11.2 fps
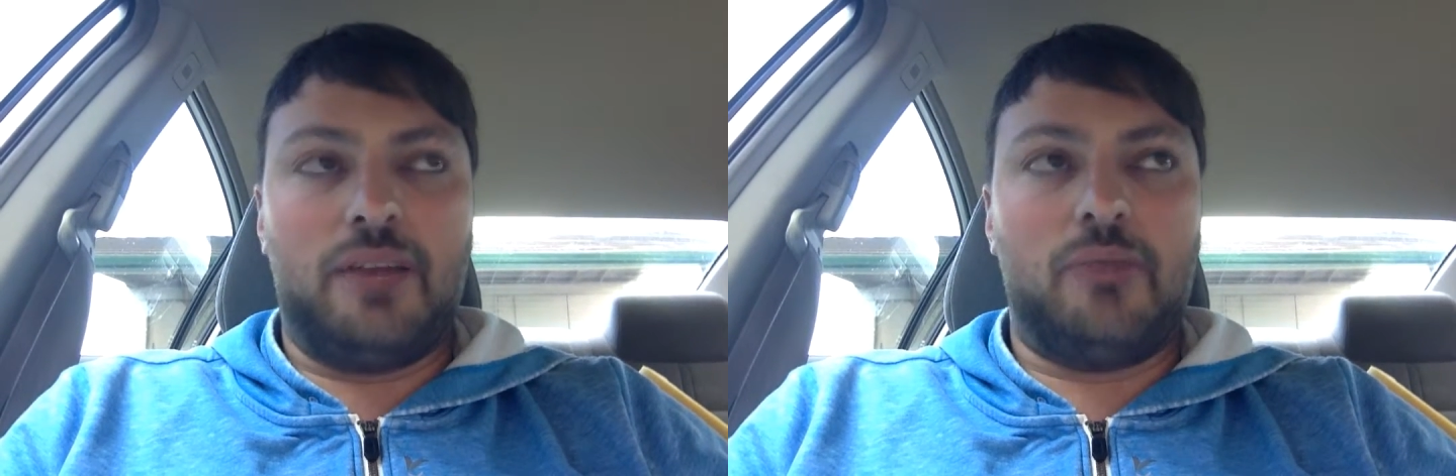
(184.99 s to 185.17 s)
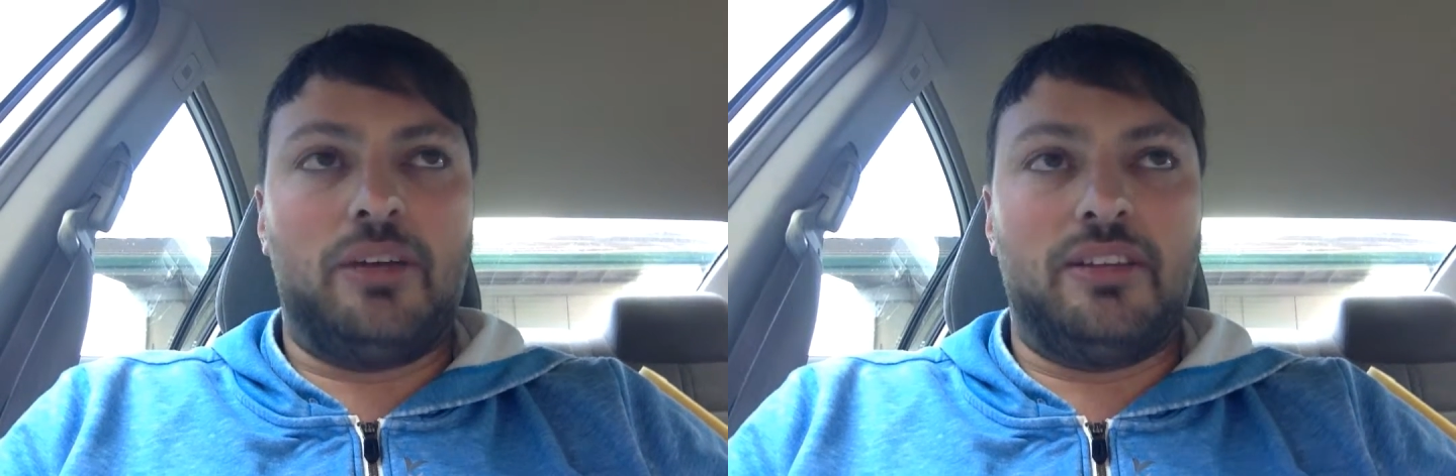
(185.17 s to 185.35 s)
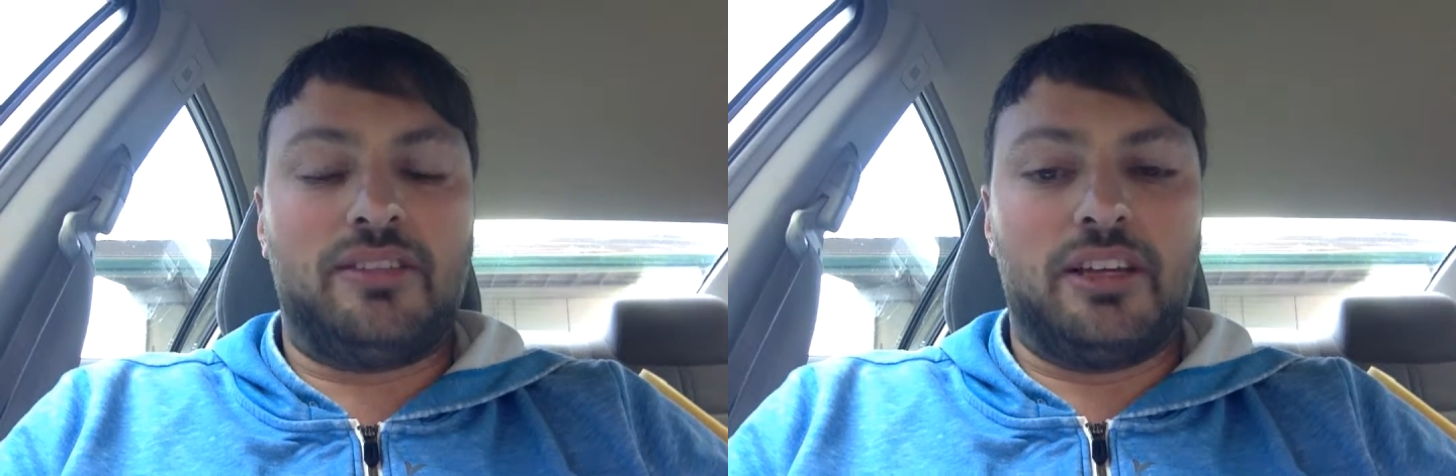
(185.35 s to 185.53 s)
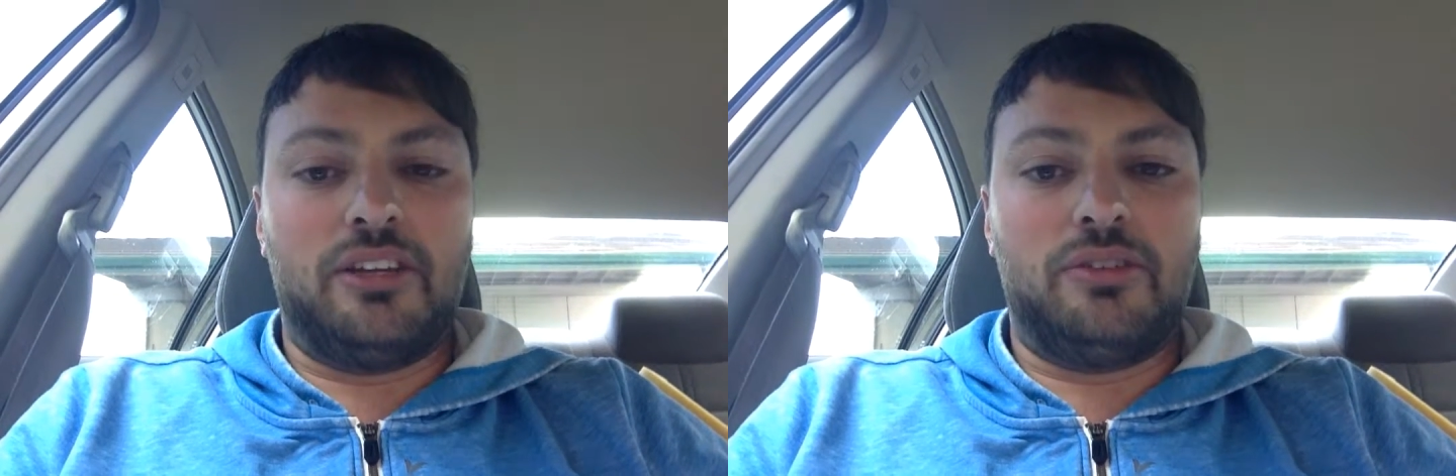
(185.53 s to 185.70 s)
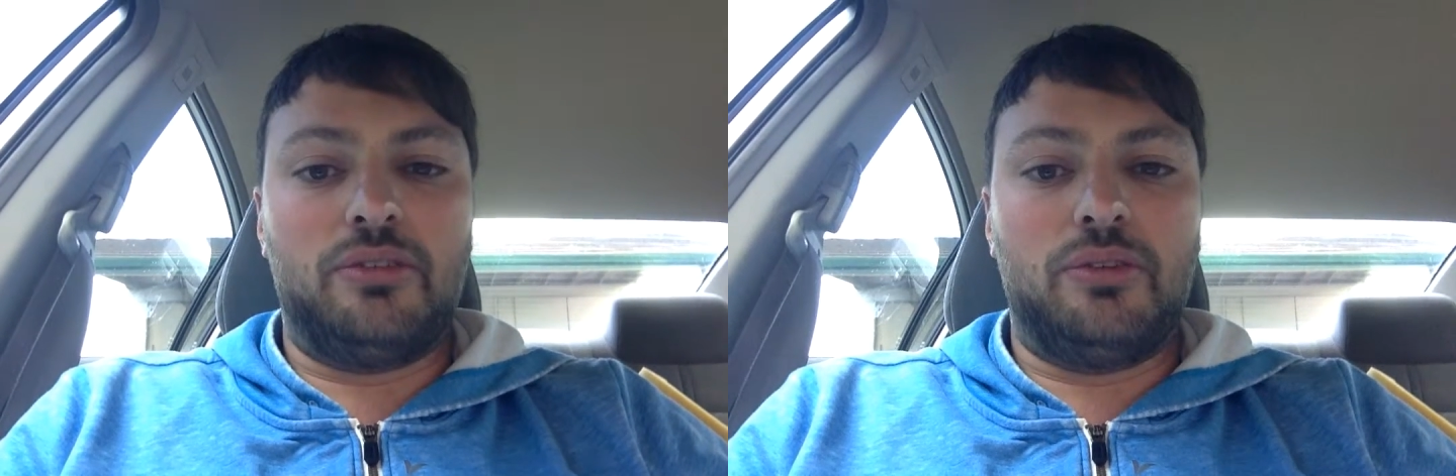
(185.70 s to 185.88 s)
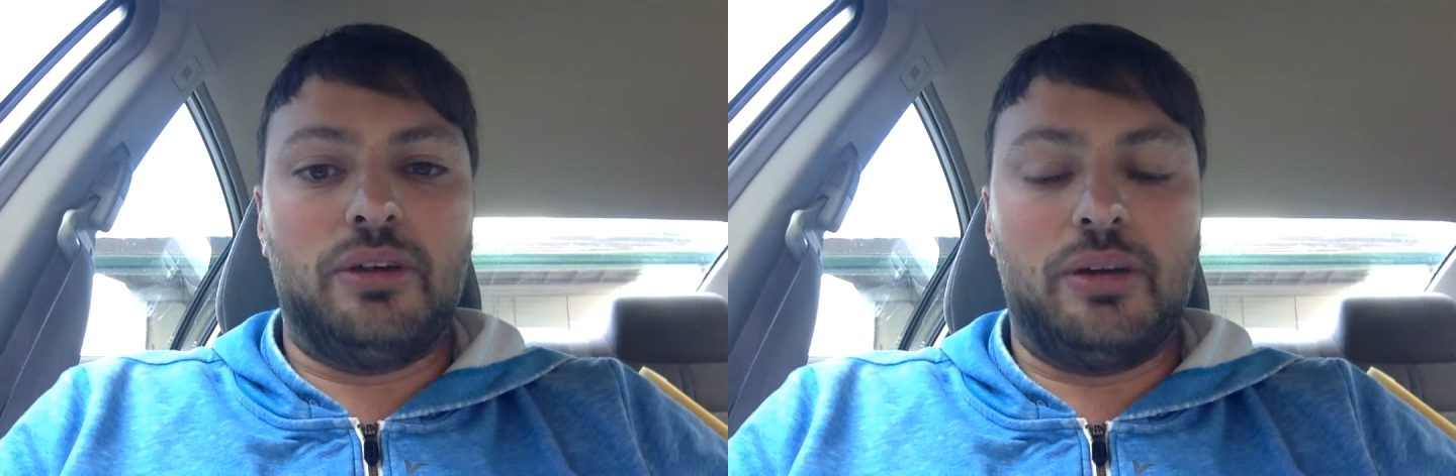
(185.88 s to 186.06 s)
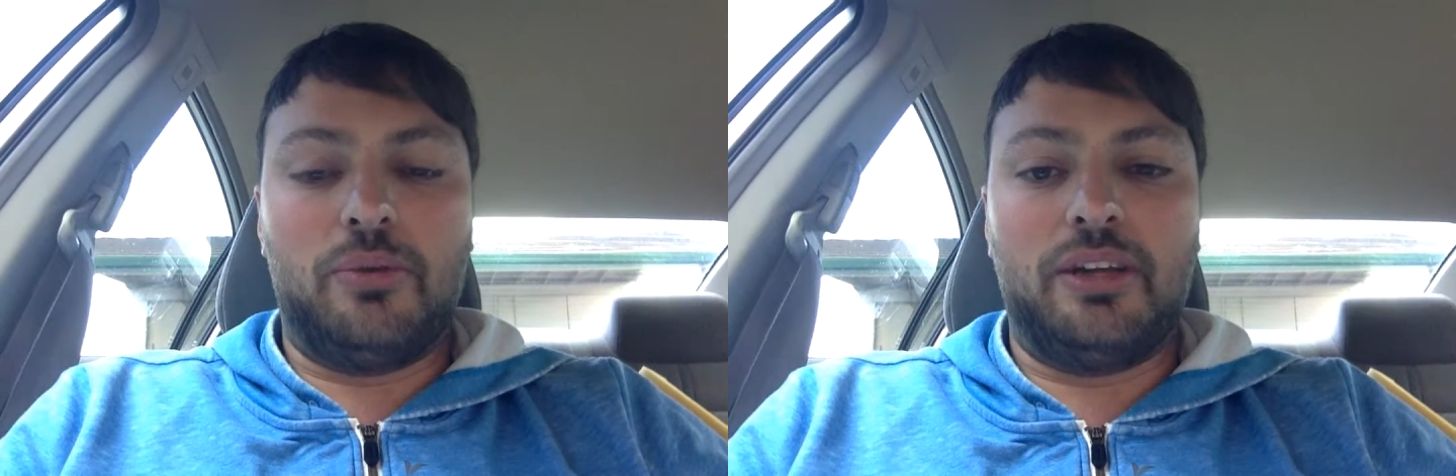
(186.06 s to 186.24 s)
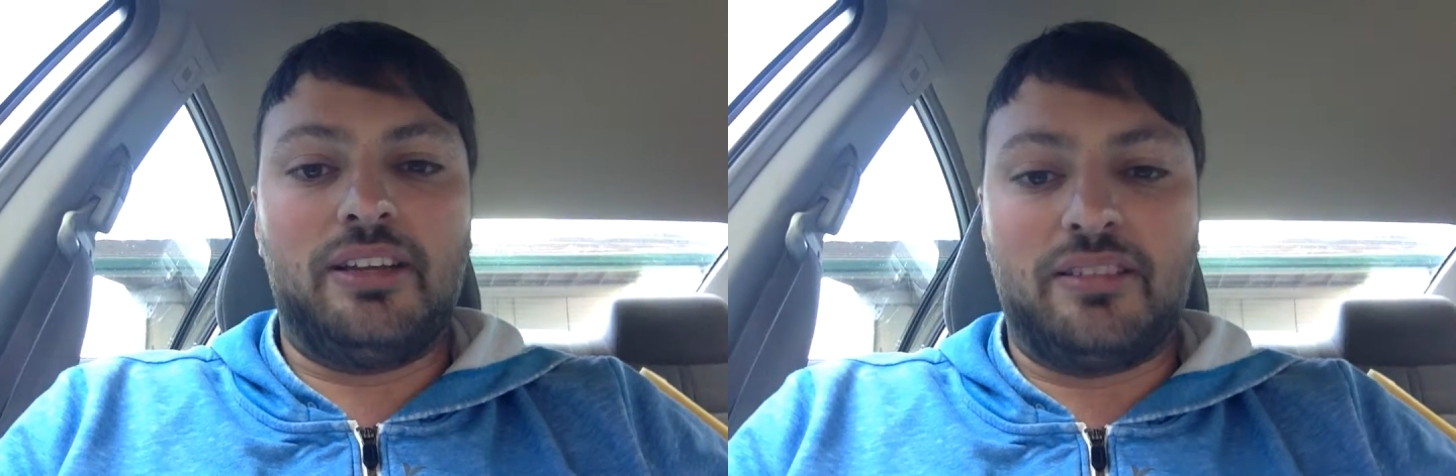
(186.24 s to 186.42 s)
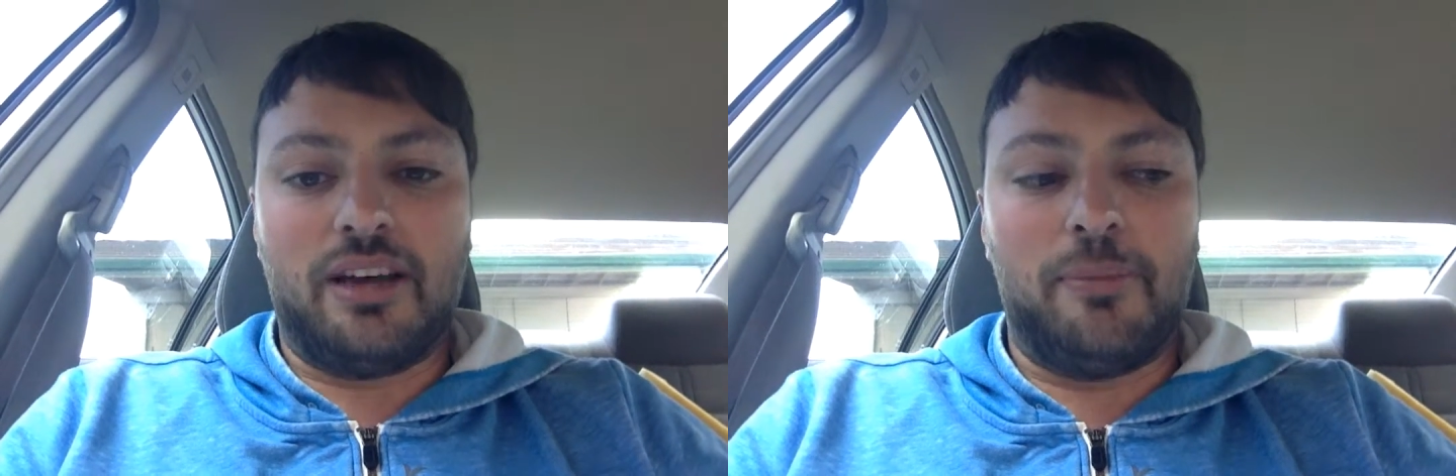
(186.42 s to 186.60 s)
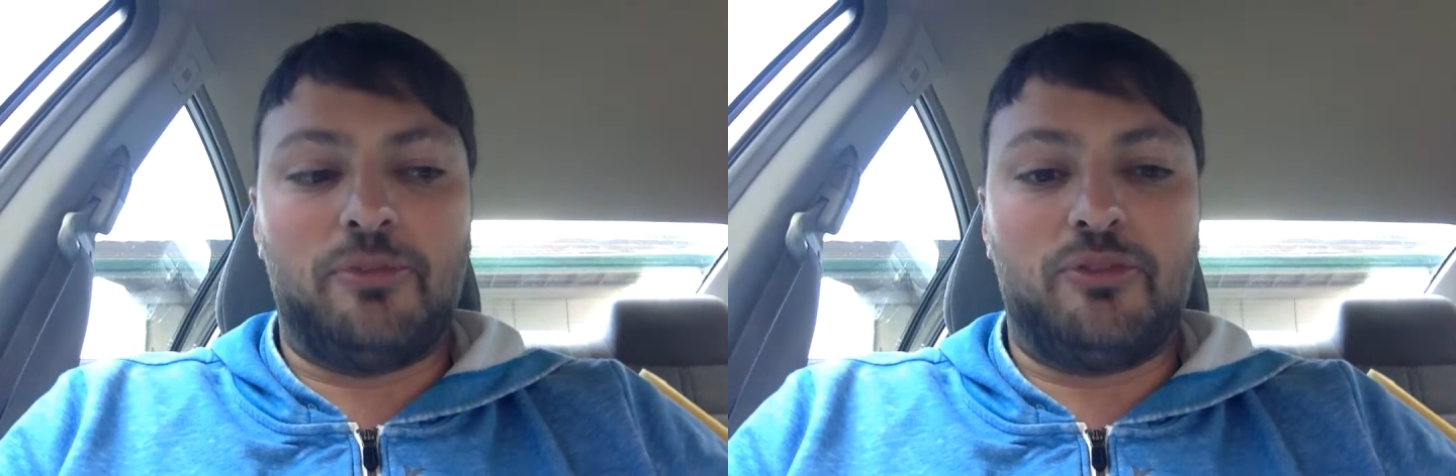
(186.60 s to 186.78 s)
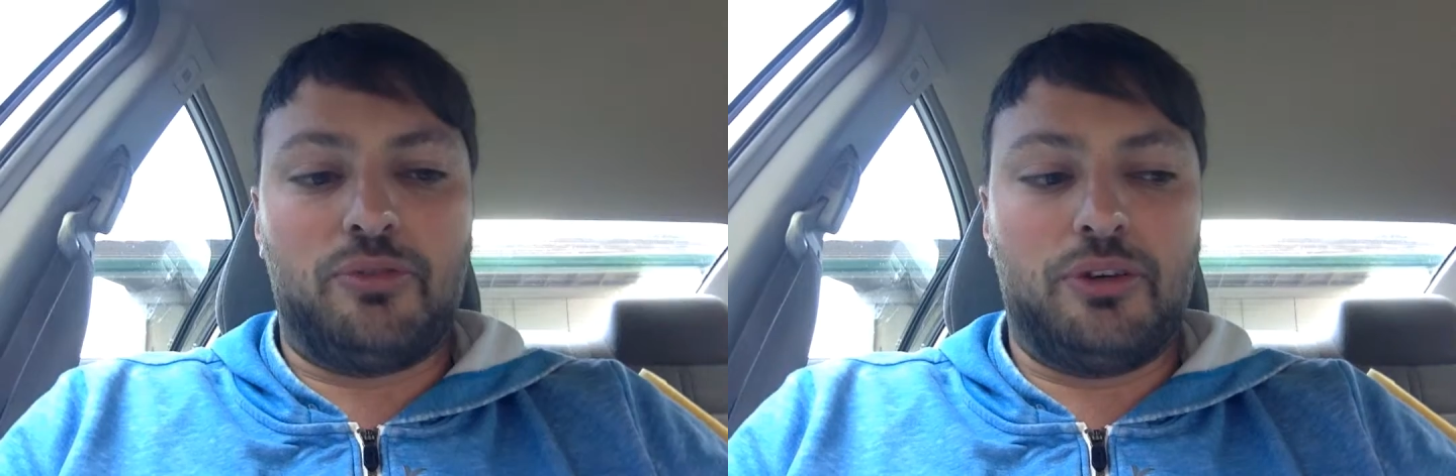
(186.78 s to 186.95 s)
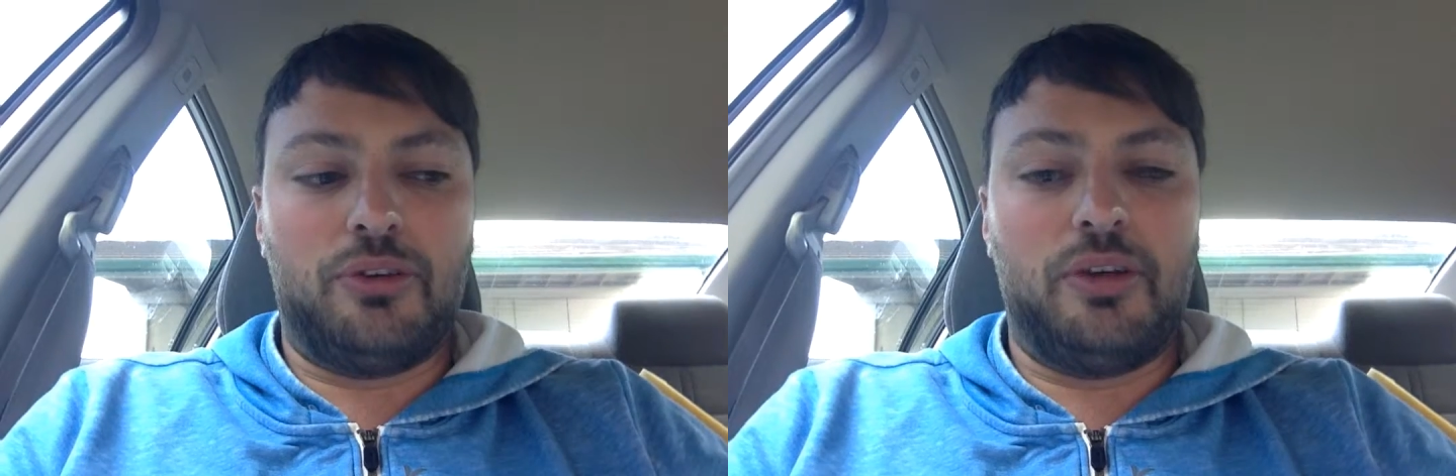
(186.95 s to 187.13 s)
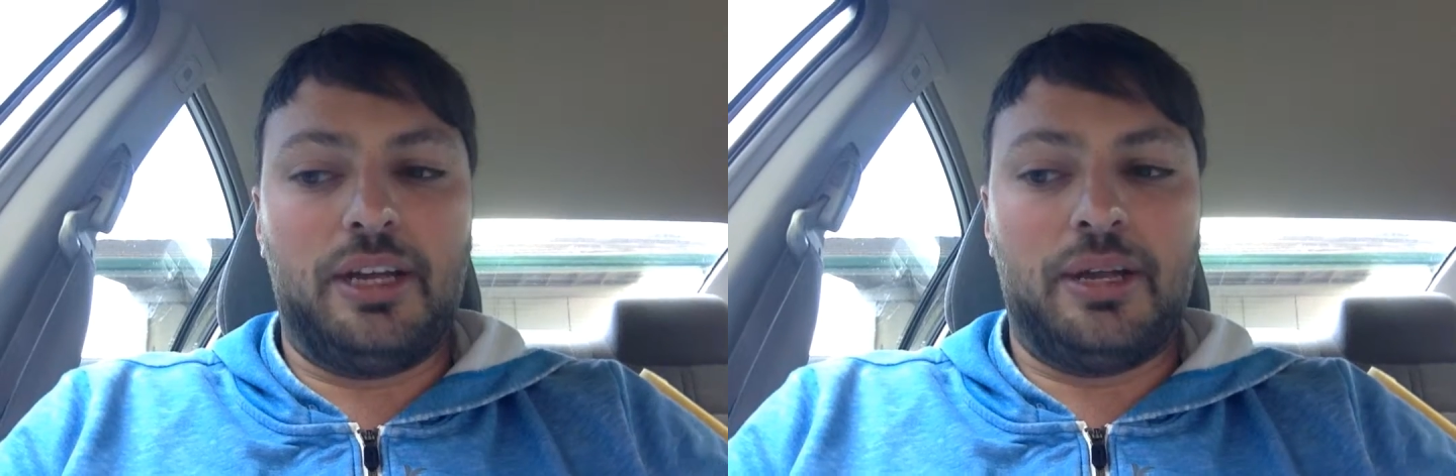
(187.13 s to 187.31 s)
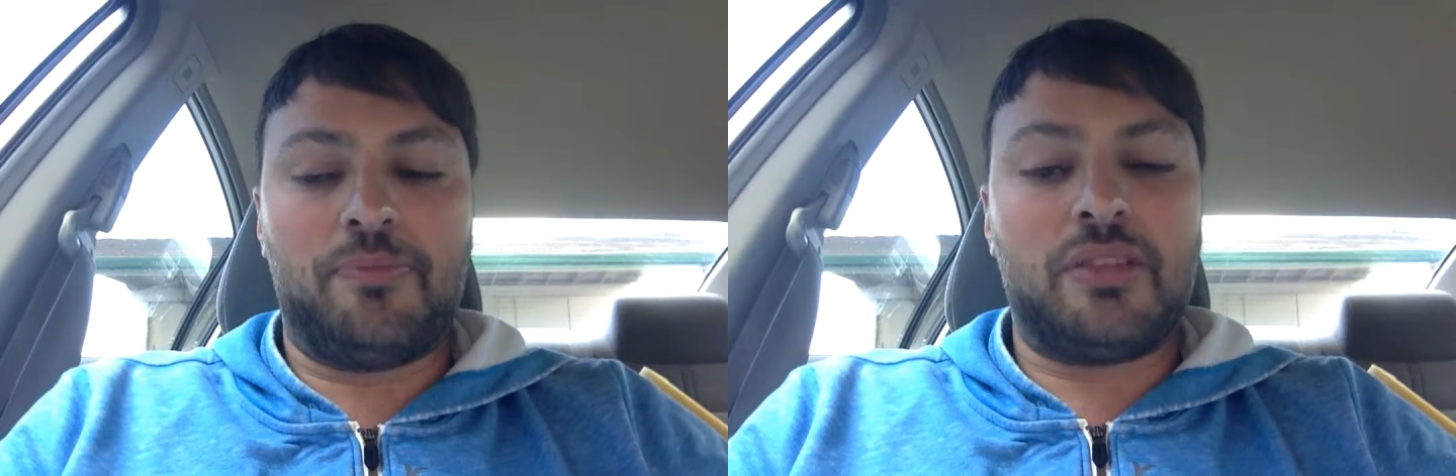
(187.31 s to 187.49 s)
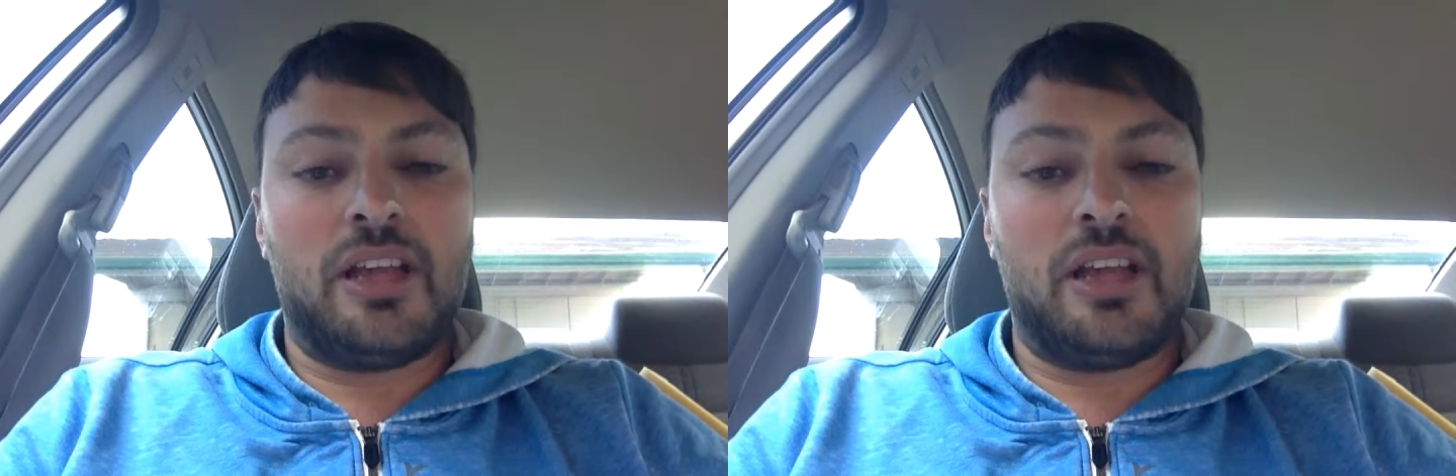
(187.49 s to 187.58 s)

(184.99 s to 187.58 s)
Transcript: and what he's going to do and what he's up for doing.